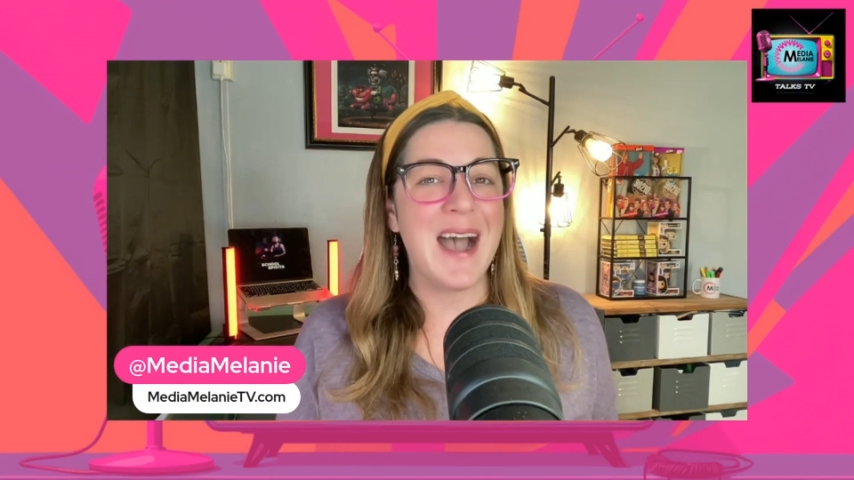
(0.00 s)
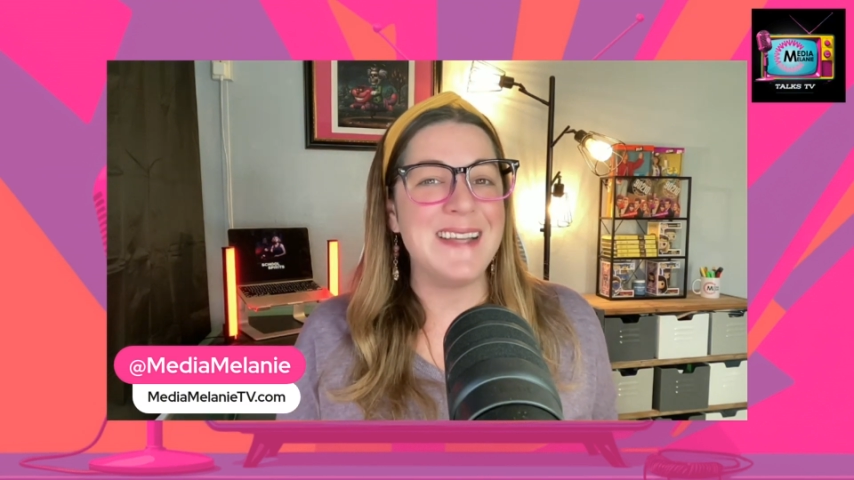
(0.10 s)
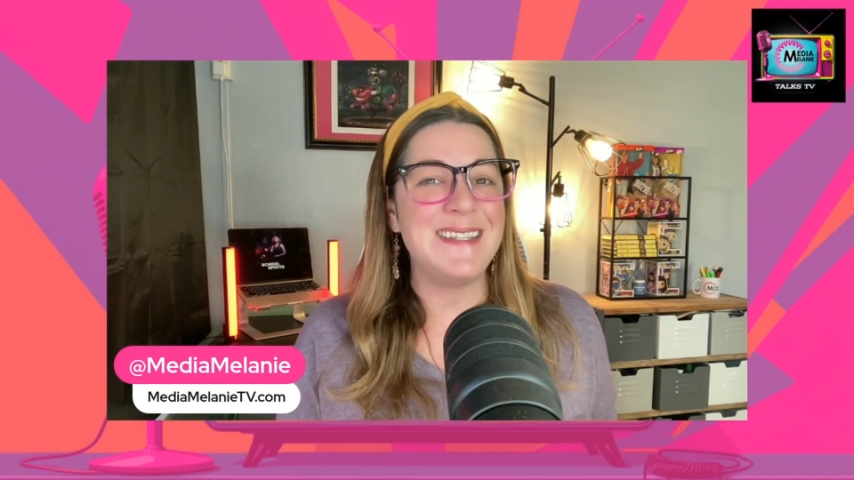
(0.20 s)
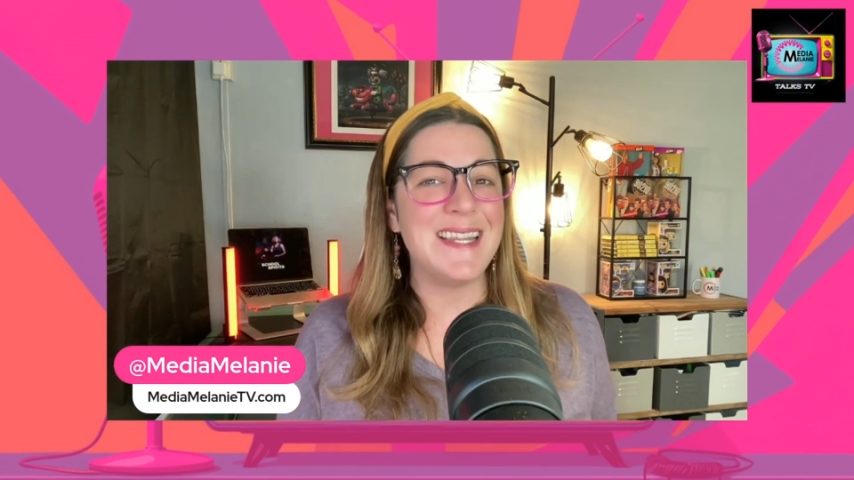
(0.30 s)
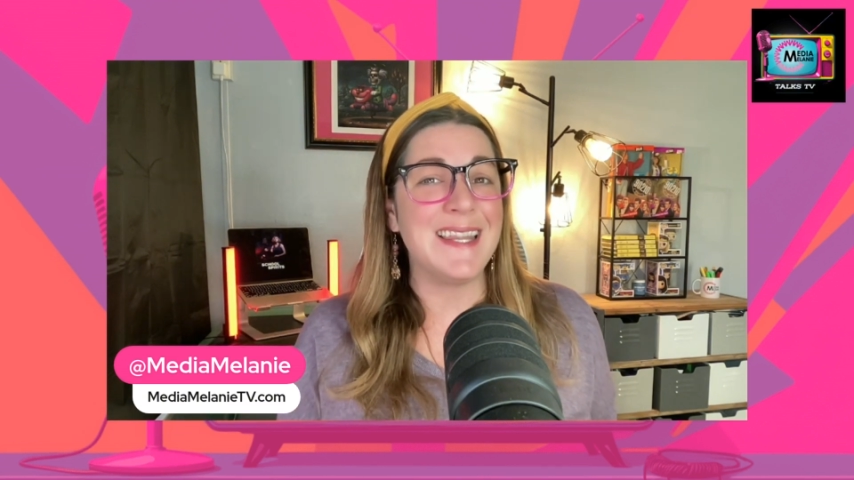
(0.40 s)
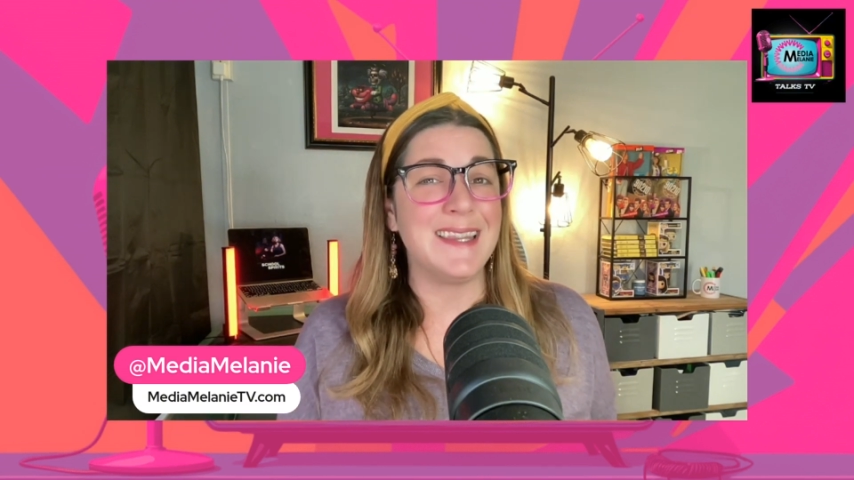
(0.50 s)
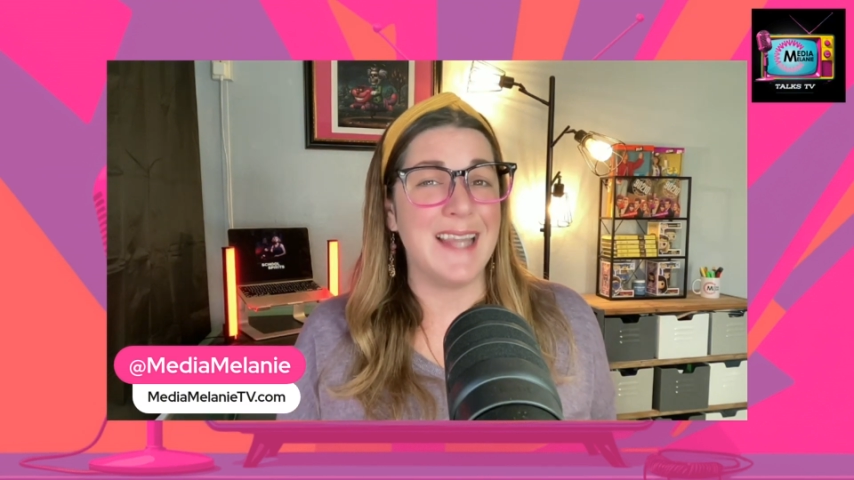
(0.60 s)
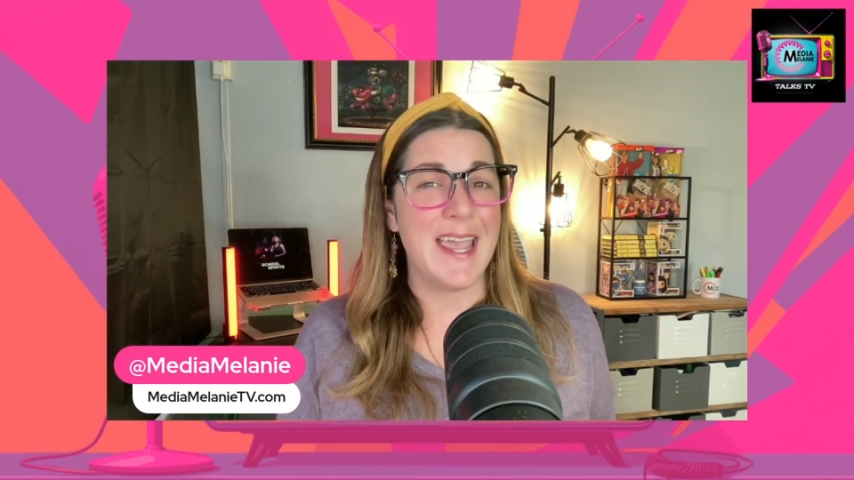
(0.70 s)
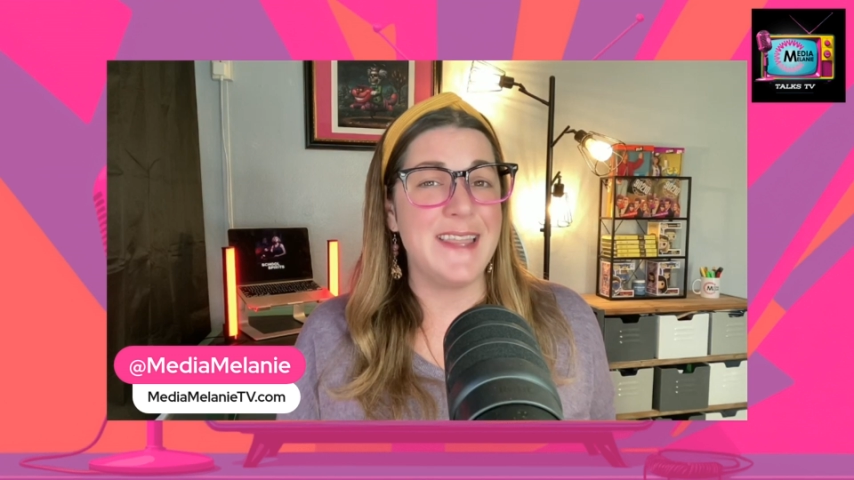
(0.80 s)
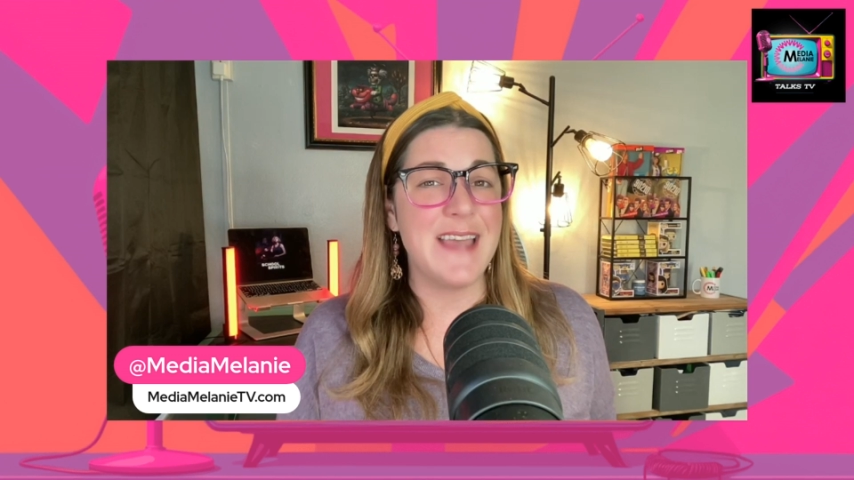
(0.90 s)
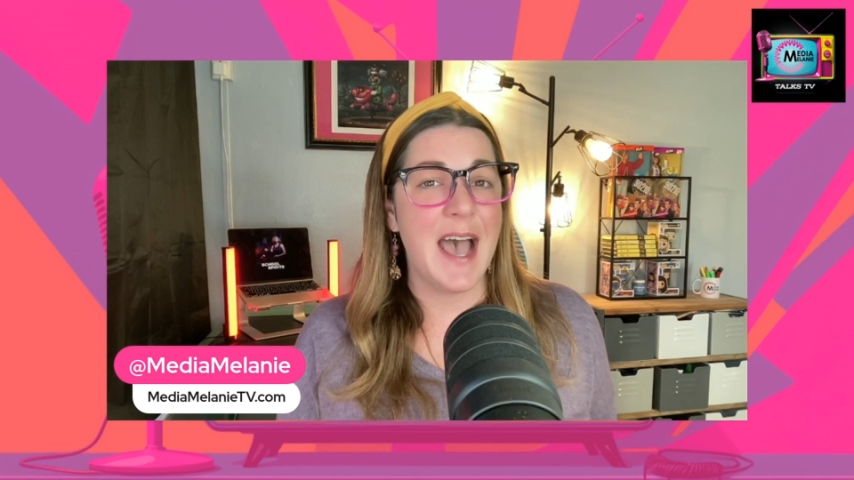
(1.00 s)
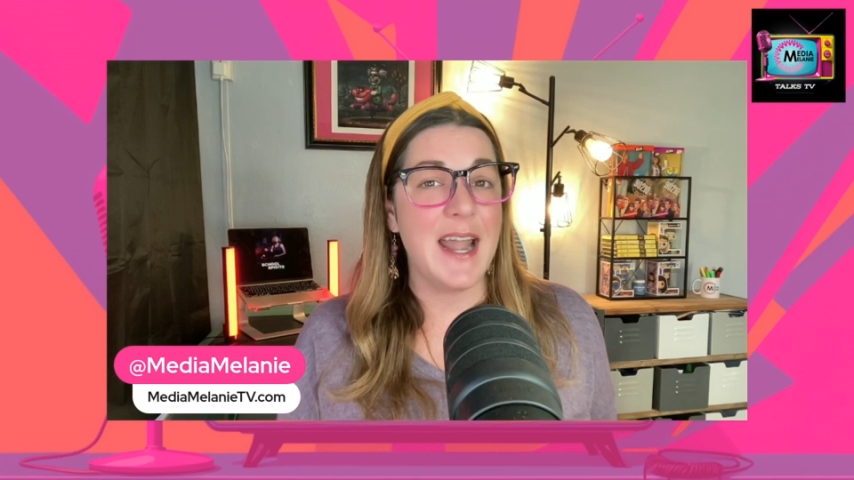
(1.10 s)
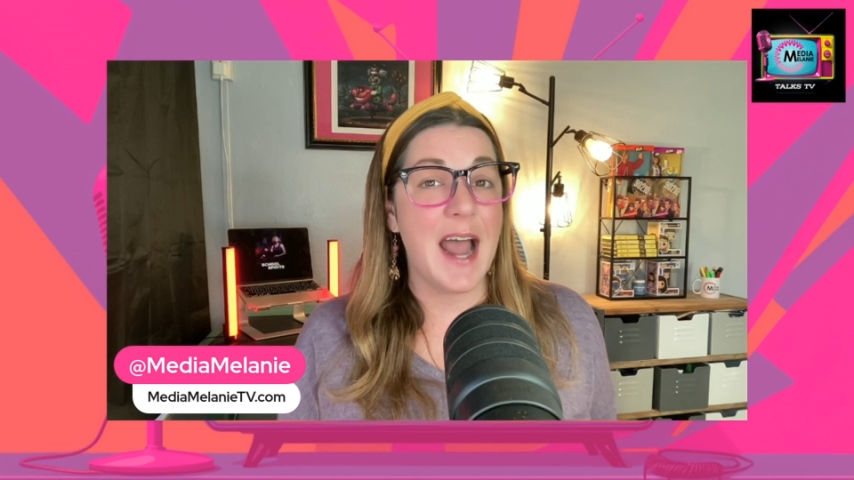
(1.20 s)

I didn't like that.